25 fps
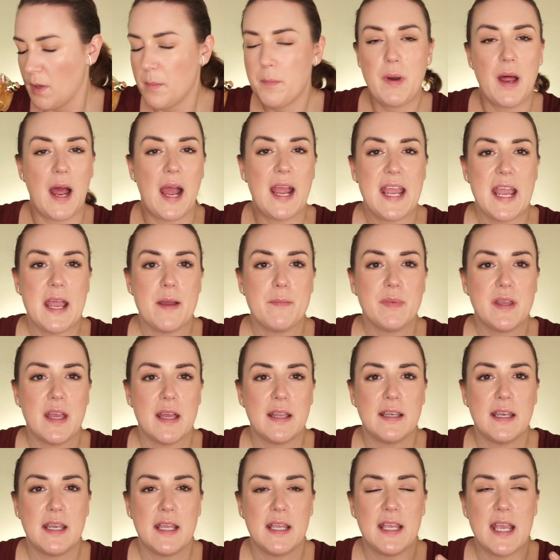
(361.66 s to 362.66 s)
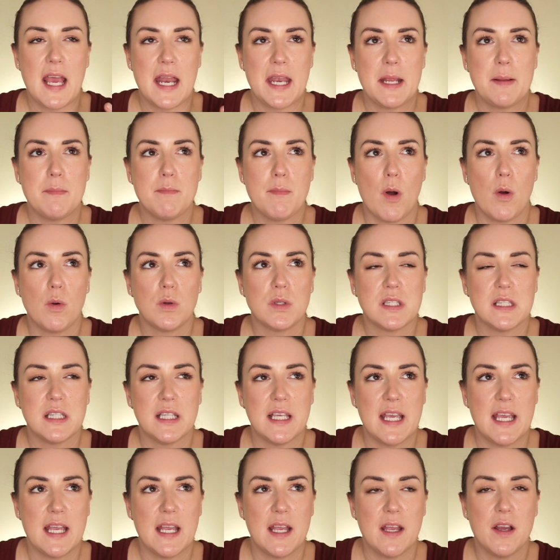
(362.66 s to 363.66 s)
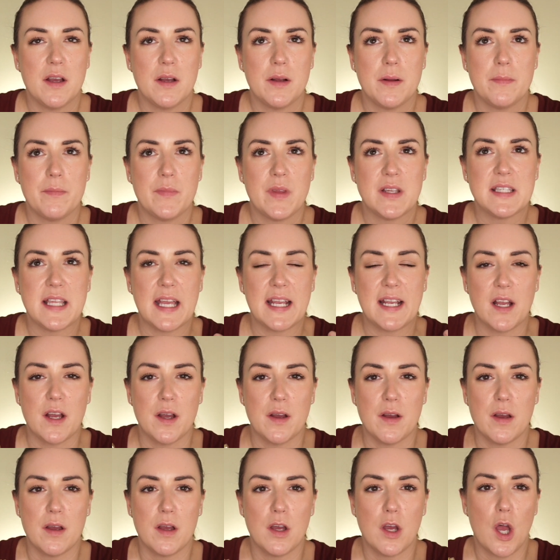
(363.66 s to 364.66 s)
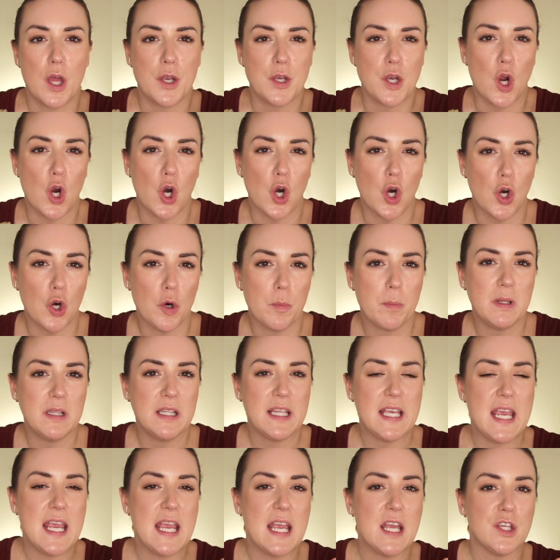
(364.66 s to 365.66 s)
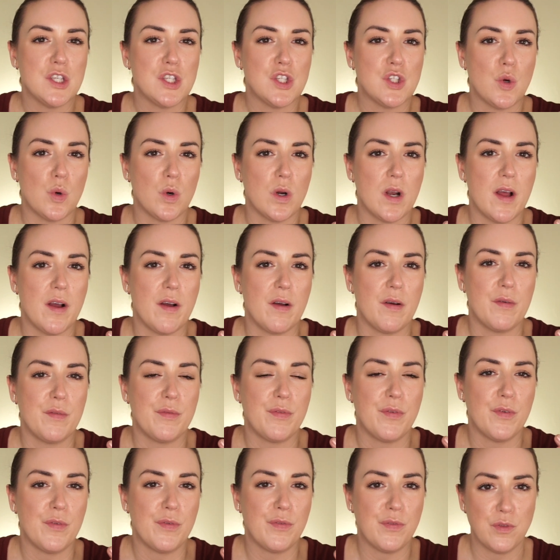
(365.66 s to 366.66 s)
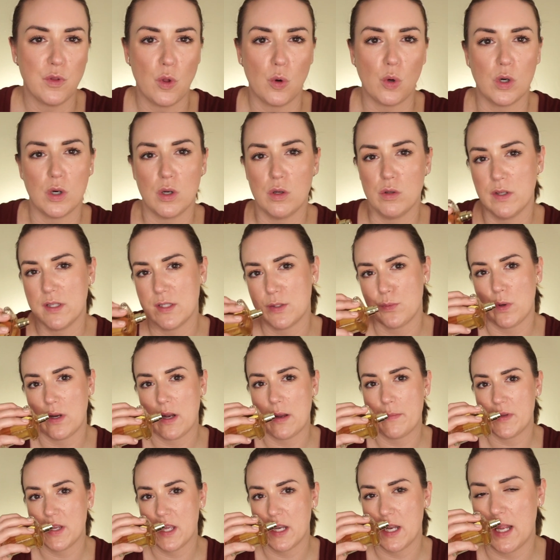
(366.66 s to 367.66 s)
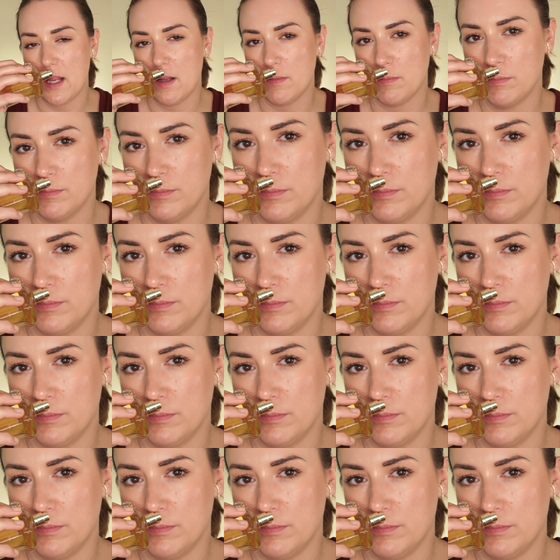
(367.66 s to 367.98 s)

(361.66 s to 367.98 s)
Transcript: But I am getting mostly, it's like an herbally sort of floral is what I'm getting.